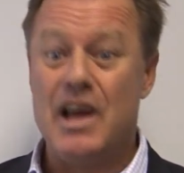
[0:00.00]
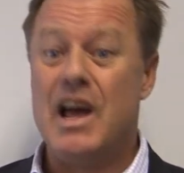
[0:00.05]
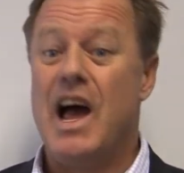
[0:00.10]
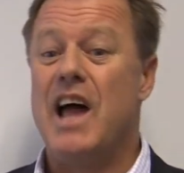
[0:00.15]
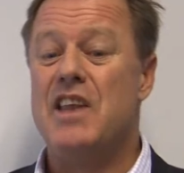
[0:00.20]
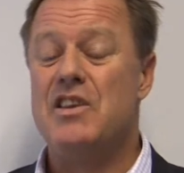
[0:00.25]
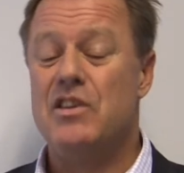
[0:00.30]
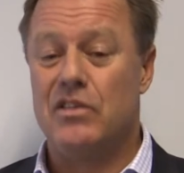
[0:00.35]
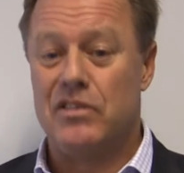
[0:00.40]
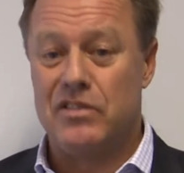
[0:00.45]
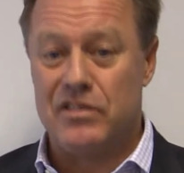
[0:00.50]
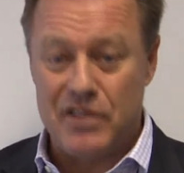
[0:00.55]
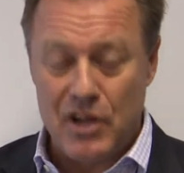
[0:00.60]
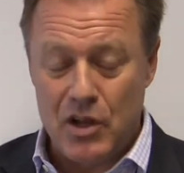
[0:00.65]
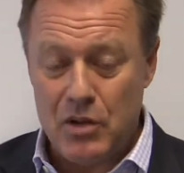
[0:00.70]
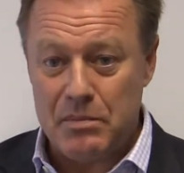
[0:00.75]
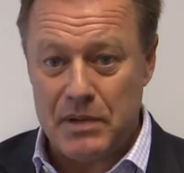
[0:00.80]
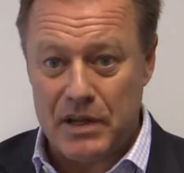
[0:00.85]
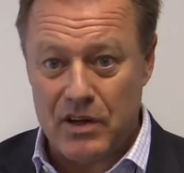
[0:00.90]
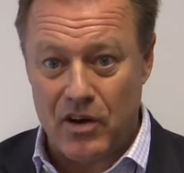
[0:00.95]
and you'll
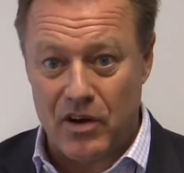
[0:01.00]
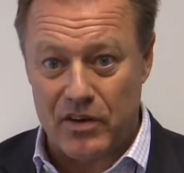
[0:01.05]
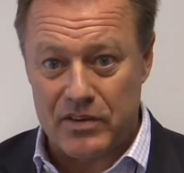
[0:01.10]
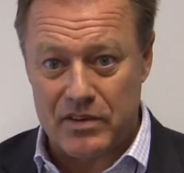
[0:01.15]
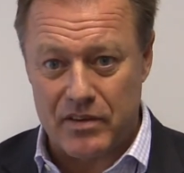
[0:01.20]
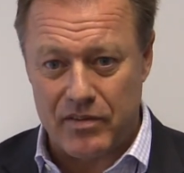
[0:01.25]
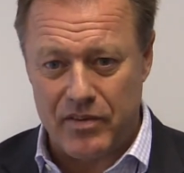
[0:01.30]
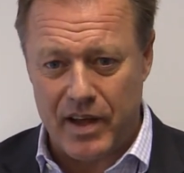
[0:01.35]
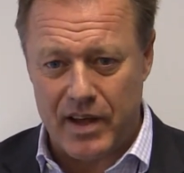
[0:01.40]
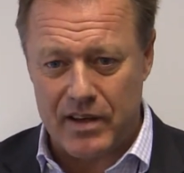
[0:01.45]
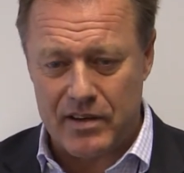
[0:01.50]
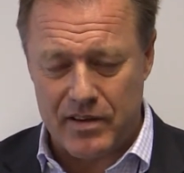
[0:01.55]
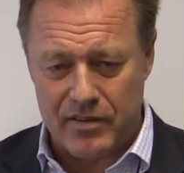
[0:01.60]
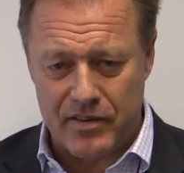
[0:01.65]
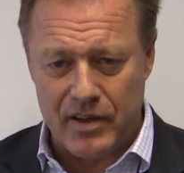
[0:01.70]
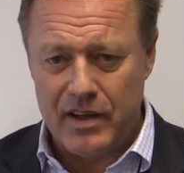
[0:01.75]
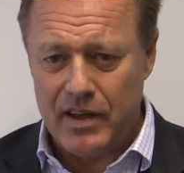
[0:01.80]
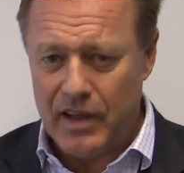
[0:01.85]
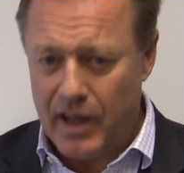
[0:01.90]
still be cost effective.